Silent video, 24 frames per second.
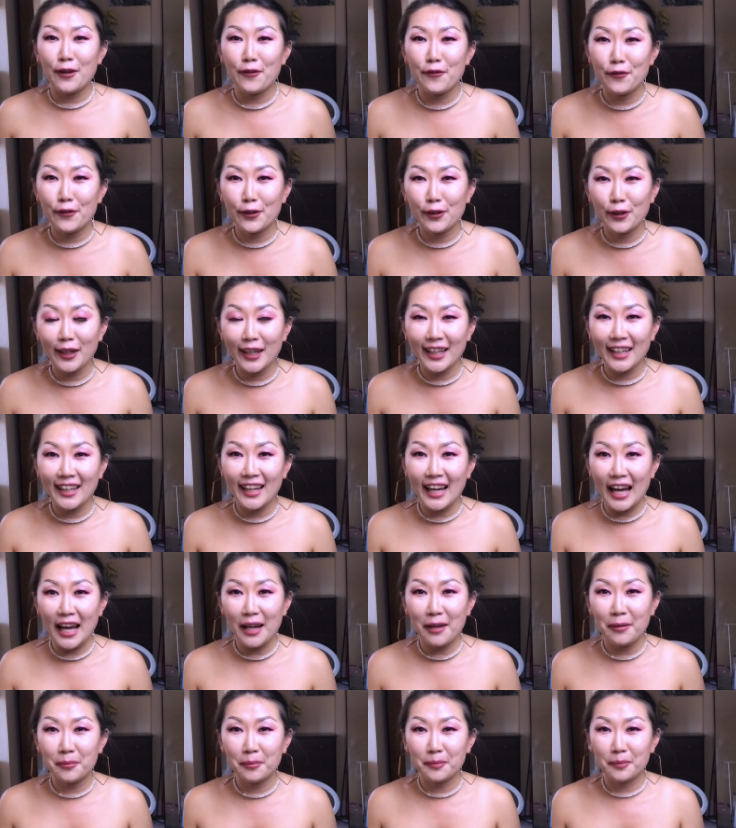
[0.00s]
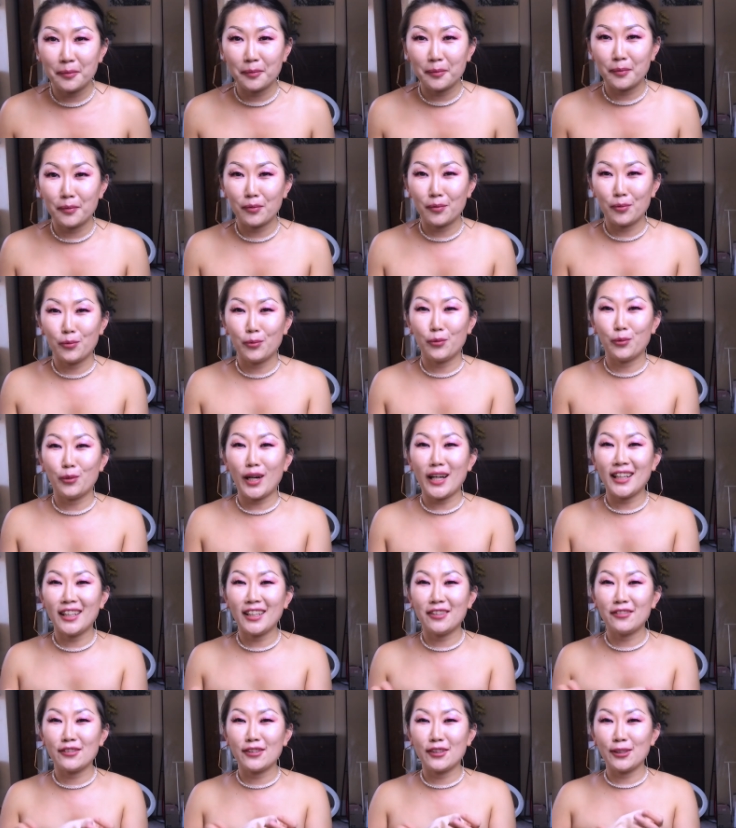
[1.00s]
I feel like I'm
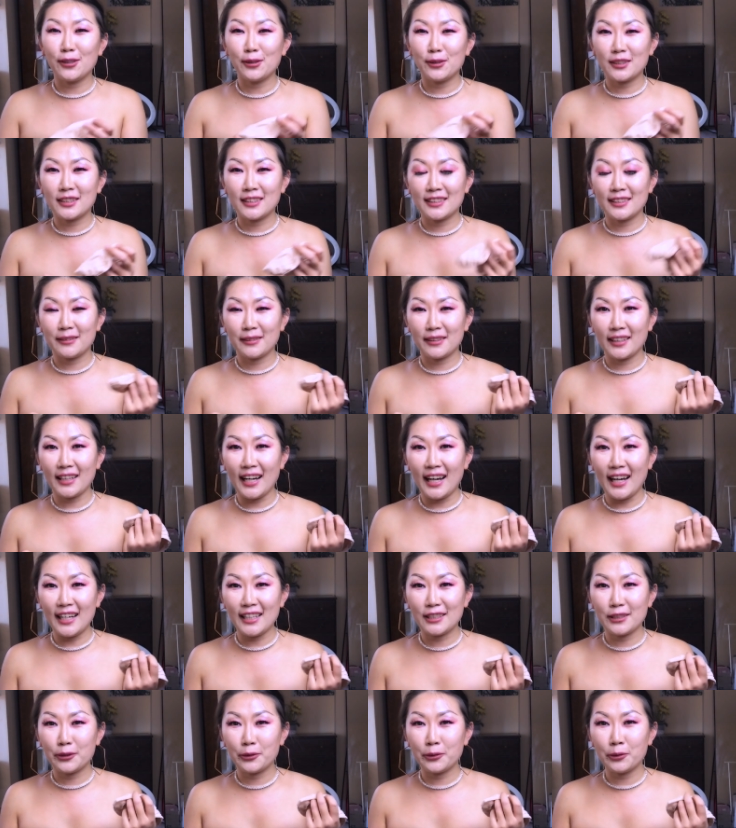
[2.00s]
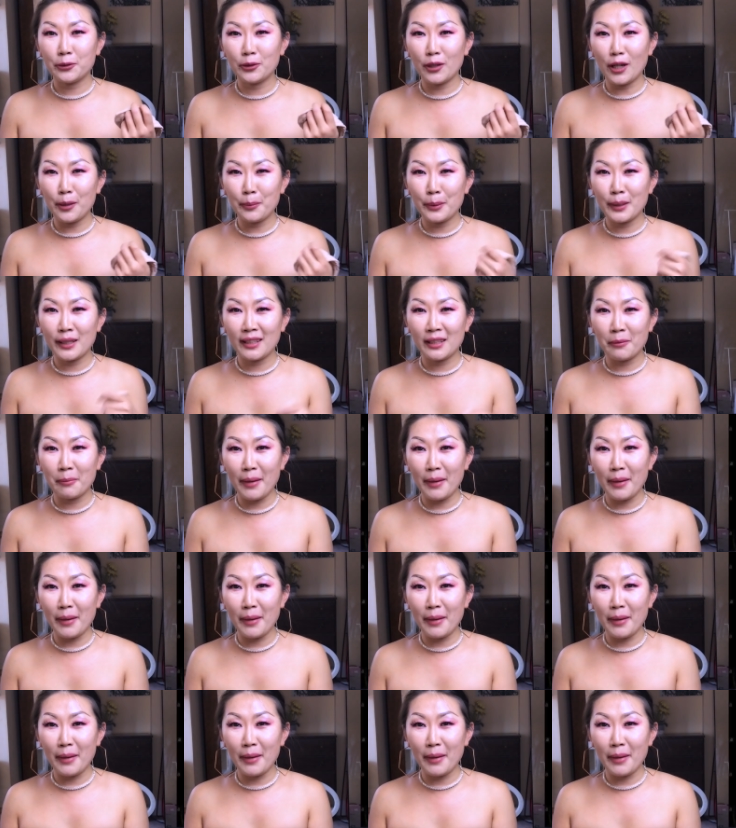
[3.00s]
one of those guys who robbing the